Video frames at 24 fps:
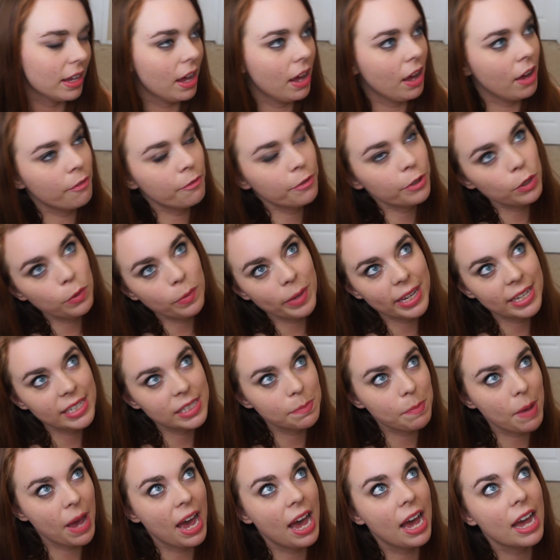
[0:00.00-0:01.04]
a few weeks
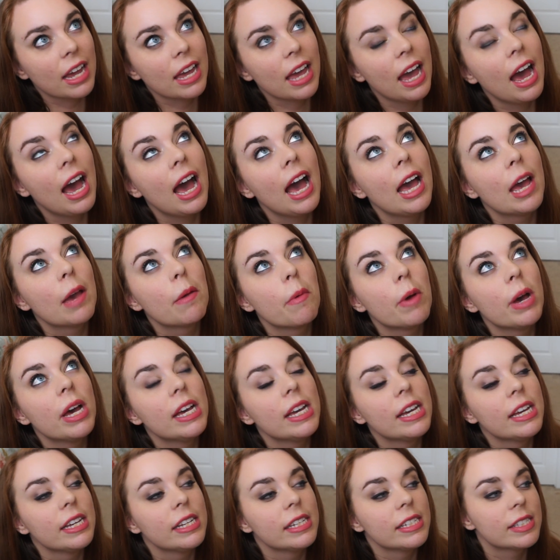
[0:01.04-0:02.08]
back I
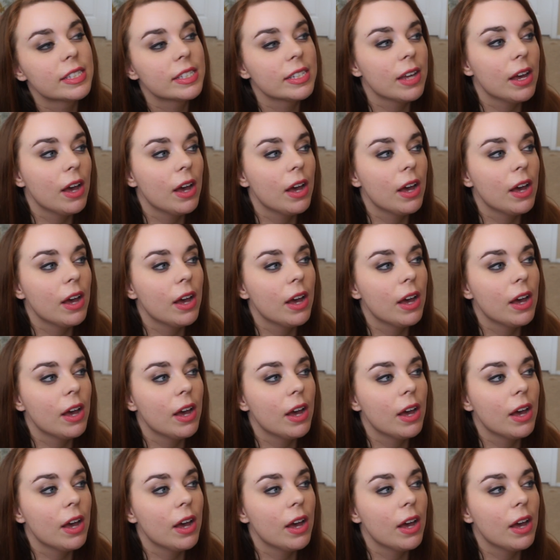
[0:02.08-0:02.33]
was